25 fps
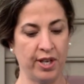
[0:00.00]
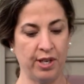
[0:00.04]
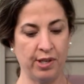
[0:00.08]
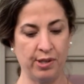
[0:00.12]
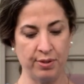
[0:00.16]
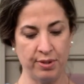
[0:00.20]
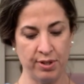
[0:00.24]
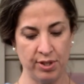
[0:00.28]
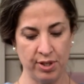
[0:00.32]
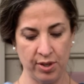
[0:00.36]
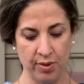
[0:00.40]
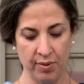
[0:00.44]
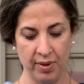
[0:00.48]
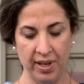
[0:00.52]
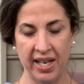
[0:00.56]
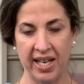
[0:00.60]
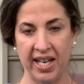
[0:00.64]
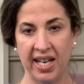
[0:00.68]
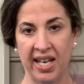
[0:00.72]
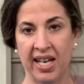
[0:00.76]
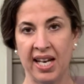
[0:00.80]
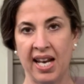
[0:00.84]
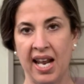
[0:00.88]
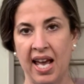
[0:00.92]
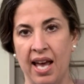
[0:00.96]
As you
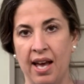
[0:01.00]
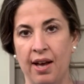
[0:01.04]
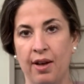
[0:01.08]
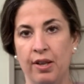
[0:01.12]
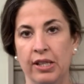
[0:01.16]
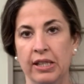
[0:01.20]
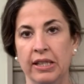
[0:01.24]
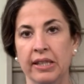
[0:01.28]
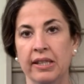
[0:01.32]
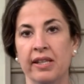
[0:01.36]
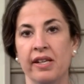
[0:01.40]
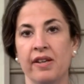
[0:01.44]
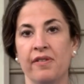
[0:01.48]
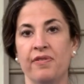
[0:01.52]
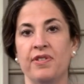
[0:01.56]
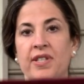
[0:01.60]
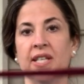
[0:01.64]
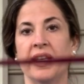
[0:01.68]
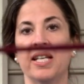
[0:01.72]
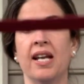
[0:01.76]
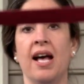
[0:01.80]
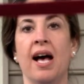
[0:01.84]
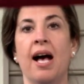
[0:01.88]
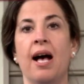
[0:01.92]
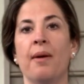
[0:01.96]
inhale,
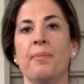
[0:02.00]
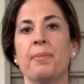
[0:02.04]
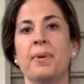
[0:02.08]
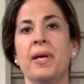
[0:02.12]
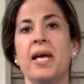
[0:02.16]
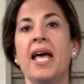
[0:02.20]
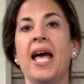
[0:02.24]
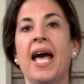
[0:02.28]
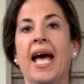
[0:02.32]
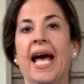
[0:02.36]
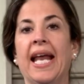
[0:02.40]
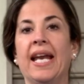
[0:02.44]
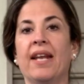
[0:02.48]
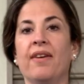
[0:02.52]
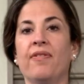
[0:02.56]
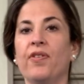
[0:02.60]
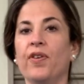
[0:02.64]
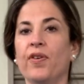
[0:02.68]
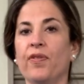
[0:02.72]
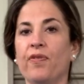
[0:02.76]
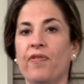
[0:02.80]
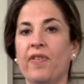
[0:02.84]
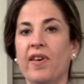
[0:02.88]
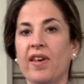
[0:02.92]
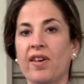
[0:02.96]
lifting up, and if
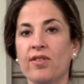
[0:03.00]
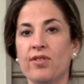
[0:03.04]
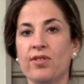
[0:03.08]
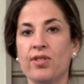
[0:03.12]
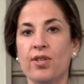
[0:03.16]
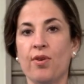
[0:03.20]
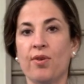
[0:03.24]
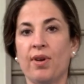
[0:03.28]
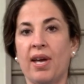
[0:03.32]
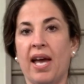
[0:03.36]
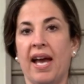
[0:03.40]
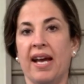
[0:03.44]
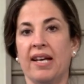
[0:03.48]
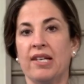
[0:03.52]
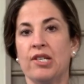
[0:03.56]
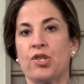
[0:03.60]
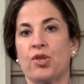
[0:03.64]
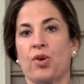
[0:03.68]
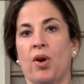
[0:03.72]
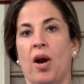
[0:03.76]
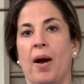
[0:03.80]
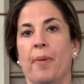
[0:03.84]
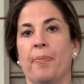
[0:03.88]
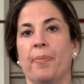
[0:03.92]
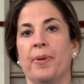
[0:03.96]
it feels okay,
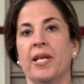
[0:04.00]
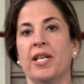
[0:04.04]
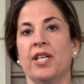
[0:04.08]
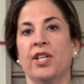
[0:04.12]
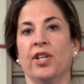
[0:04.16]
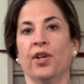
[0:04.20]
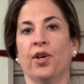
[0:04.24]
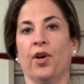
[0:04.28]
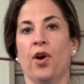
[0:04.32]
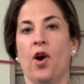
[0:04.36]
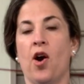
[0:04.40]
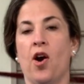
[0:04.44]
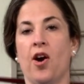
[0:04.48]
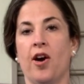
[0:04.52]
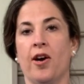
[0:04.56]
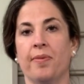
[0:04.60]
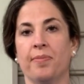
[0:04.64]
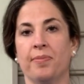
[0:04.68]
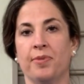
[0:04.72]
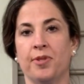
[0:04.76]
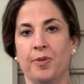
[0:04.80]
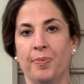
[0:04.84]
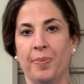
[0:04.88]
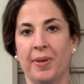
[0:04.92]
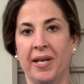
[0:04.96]
dropping your
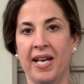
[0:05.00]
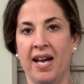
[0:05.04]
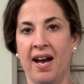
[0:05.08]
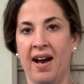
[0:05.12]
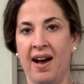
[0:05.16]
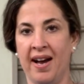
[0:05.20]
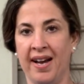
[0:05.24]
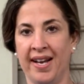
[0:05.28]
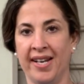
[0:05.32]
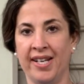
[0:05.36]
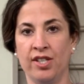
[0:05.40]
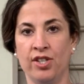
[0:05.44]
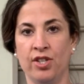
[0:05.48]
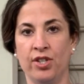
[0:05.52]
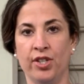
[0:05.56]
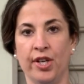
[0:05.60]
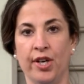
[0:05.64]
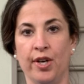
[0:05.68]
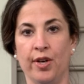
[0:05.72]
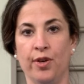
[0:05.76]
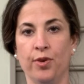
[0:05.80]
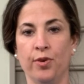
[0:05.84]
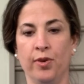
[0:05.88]
arms behind you.